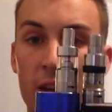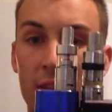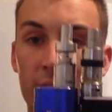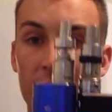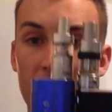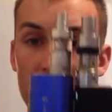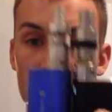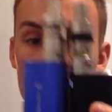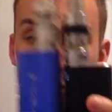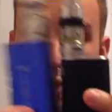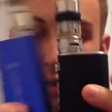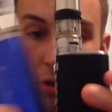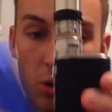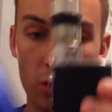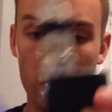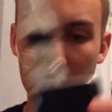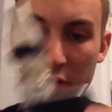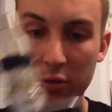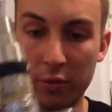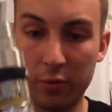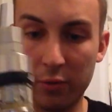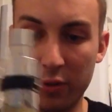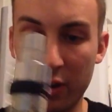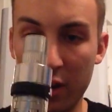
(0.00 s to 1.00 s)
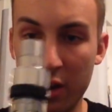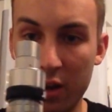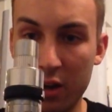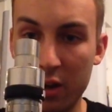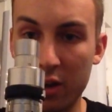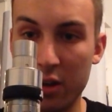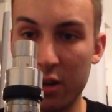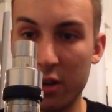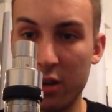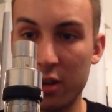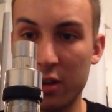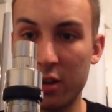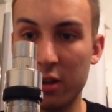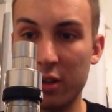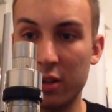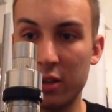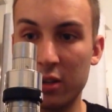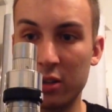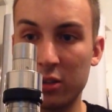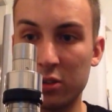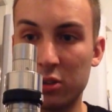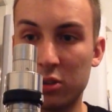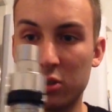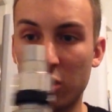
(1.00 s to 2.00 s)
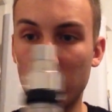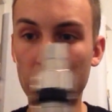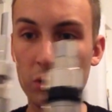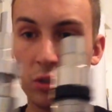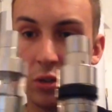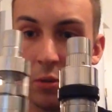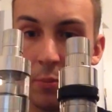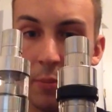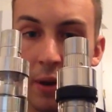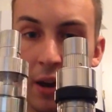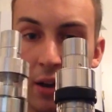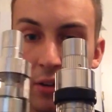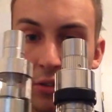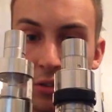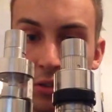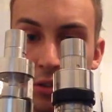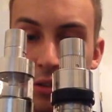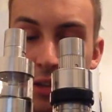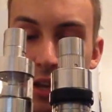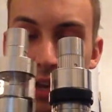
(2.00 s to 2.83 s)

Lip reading: That's your kind of size comparison